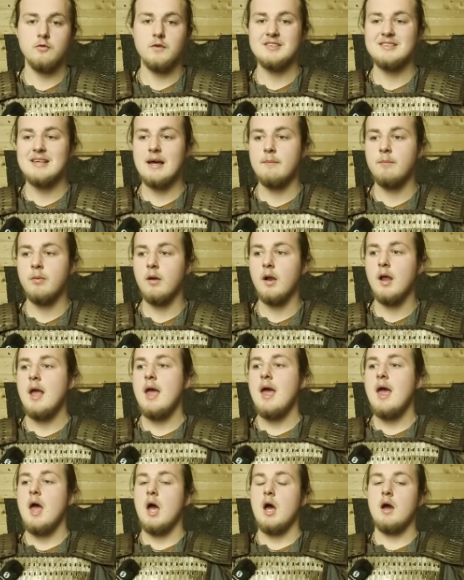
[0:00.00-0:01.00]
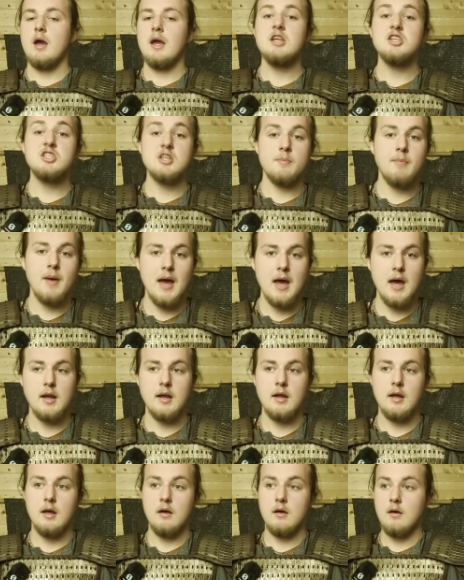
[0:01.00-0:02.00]
For example, in
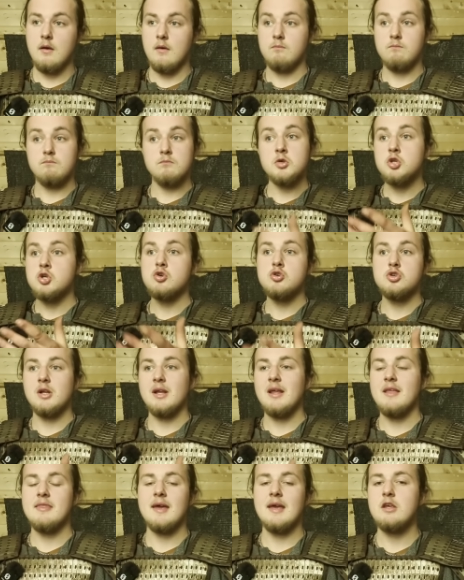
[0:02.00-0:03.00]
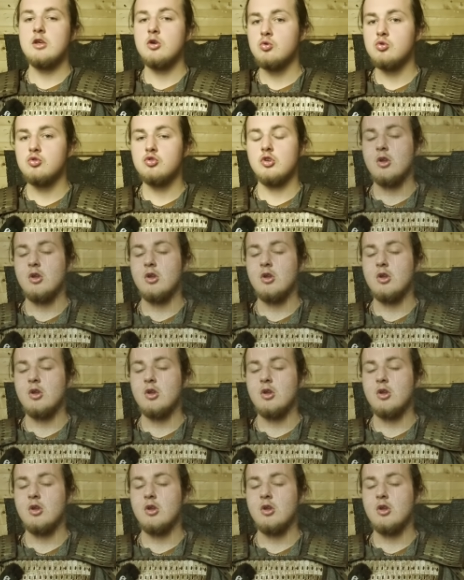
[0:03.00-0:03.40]
Japan, usually they used